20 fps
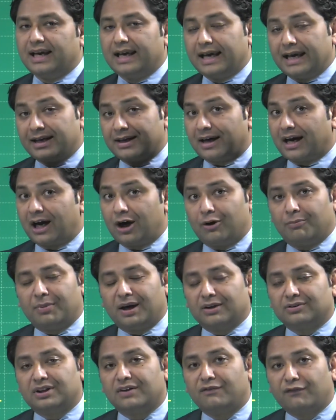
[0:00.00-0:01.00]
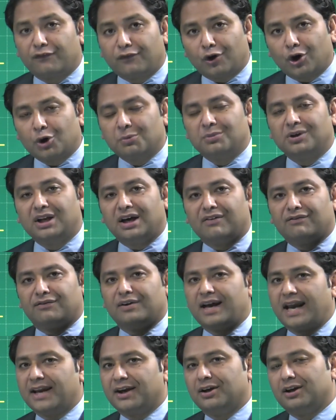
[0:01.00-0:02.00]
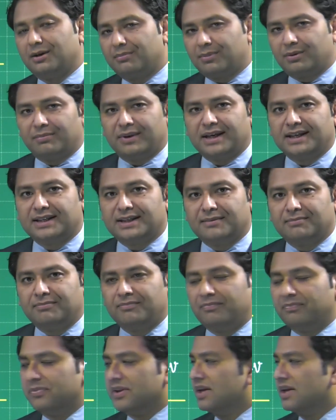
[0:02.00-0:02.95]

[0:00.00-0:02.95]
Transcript: And how about the formula for angular momentum?